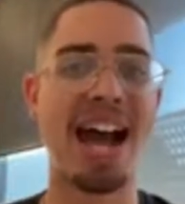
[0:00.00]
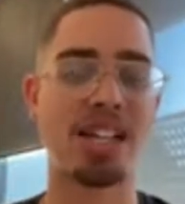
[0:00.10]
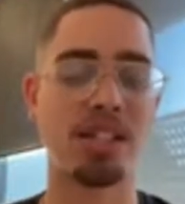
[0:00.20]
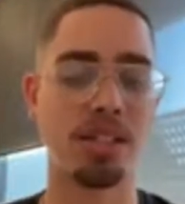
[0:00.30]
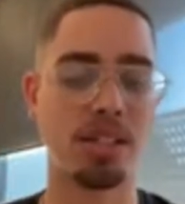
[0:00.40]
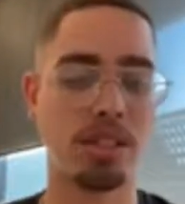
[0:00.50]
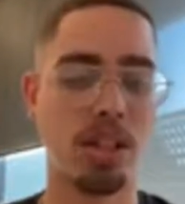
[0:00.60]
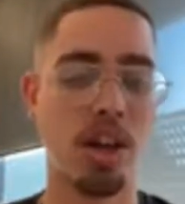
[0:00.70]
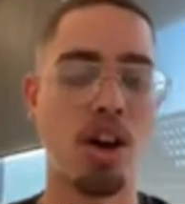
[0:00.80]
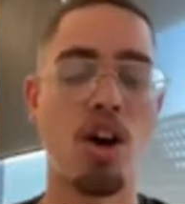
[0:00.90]
actions
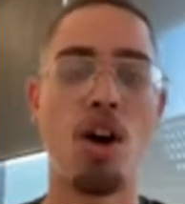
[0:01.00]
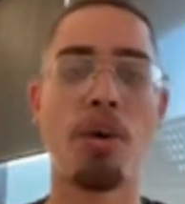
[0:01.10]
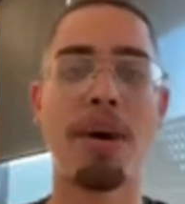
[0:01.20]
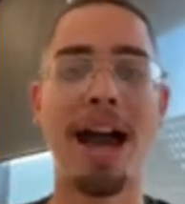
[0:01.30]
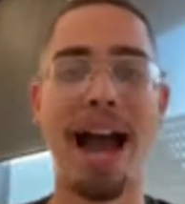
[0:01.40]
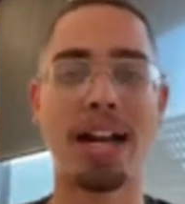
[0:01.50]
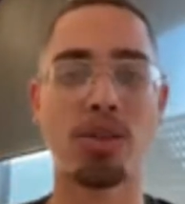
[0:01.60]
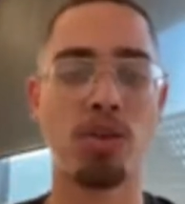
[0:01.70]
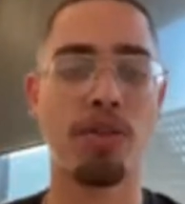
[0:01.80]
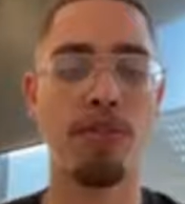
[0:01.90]
on my
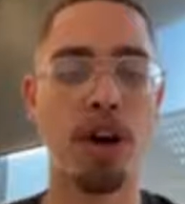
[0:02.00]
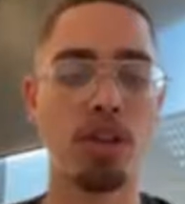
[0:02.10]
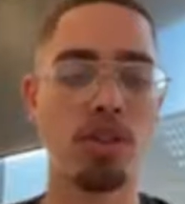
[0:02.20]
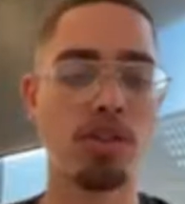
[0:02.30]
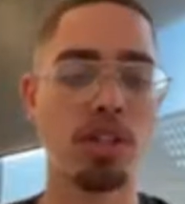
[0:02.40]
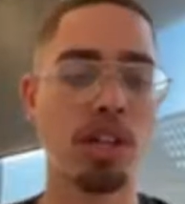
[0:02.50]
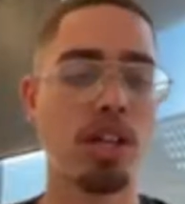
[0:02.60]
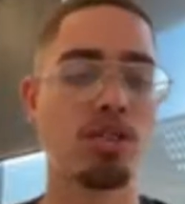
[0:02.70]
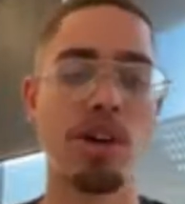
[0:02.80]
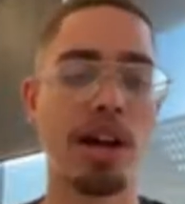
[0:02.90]
actual funnel.
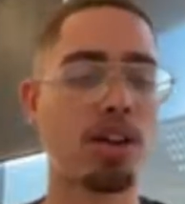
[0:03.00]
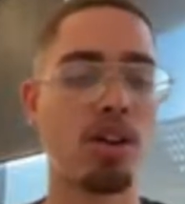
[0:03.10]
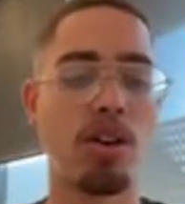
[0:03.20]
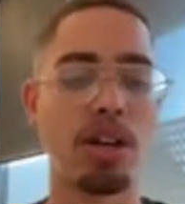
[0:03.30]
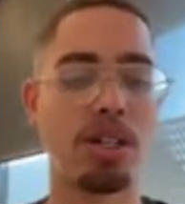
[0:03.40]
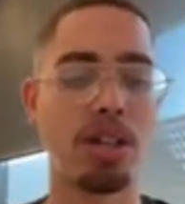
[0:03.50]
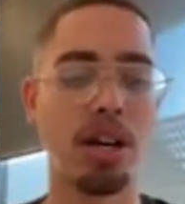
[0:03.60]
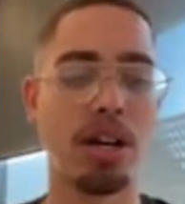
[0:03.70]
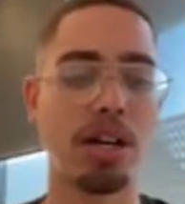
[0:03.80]
So I can go ahead and